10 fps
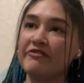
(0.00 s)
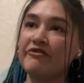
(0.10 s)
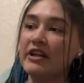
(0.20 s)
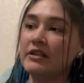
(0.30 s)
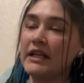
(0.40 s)
I
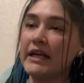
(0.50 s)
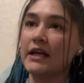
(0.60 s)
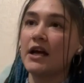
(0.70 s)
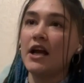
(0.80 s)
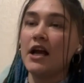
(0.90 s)
felt
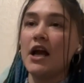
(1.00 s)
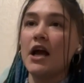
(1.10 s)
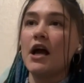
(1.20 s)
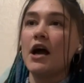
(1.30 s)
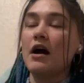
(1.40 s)
like
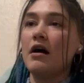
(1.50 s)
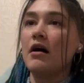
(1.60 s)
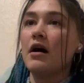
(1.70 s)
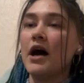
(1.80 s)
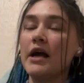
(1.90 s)

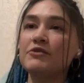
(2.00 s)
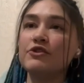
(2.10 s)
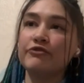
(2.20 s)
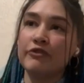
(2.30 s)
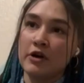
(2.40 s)
uh, I'm
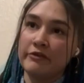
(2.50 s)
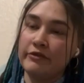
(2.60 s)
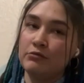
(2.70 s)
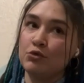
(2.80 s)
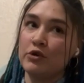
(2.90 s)
too far
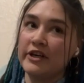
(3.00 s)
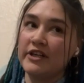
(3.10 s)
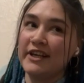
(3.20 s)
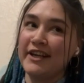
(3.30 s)
from war.